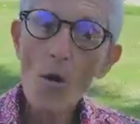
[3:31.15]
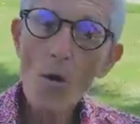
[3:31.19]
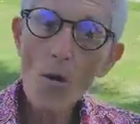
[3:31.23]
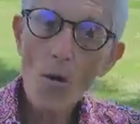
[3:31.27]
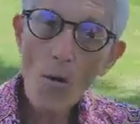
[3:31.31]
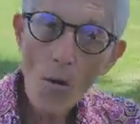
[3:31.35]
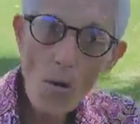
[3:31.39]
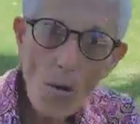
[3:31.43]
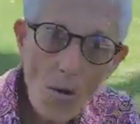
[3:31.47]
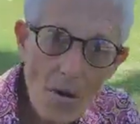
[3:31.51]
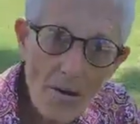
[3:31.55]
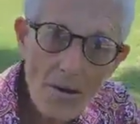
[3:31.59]

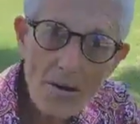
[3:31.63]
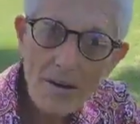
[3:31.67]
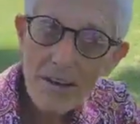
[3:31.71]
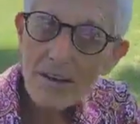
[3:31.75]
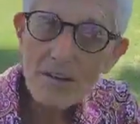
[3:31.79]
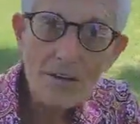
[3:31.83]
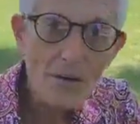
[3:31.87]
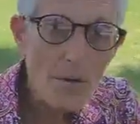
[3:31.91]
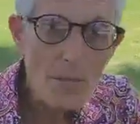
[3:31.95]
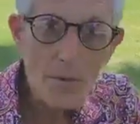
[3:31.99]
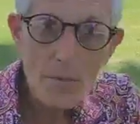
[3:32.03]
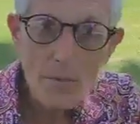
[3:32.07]
Or,
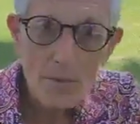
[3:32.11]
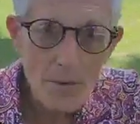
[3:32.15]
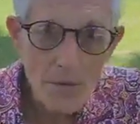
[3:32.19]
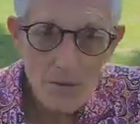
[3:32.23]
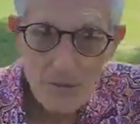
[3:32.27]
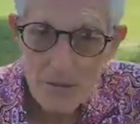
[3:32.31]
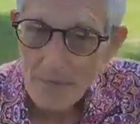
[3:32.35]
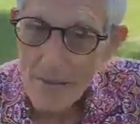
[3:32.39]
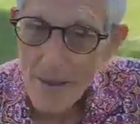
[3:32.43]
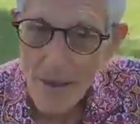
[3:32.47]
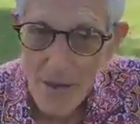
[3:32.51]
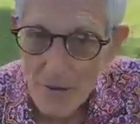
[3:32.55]
you know what
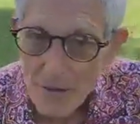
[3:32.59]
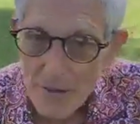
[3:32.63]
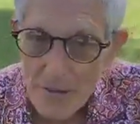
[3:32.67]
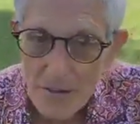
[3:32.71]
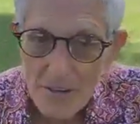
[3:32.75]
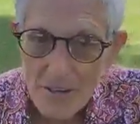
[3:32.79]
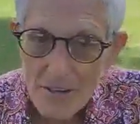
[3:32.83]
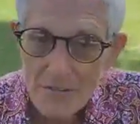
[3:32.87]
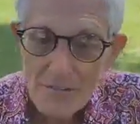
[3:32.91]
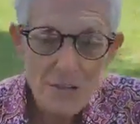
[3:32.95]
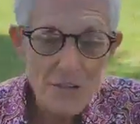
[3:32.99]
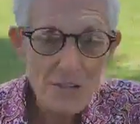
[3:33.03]
works
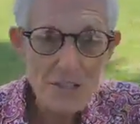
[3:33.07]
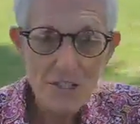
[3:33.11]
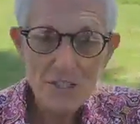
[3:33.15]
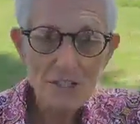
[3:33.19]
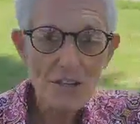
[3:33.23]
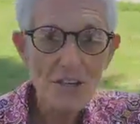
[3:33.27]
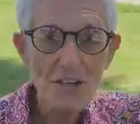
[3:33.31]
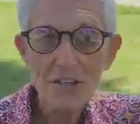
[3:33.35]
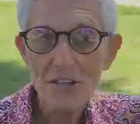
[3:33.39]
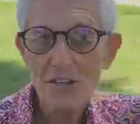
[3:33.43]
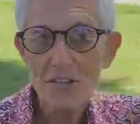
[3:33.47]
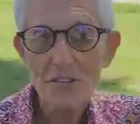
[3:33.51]
better if you're
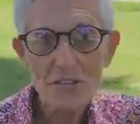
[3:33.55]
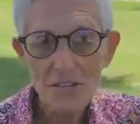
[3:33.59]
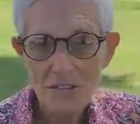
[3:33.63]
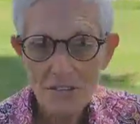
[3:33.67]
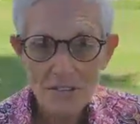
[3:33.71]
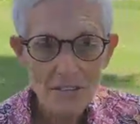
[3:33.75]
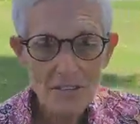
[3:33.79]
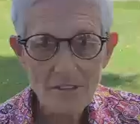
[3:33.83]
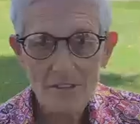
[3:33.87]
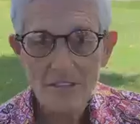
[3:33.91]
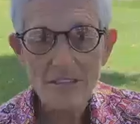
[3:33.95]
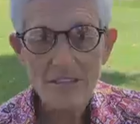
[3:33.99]
just going to use a
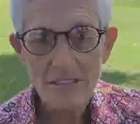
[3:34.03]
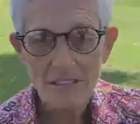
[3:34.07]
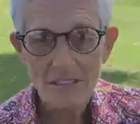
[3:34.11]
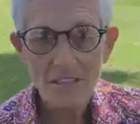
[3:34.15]
little at a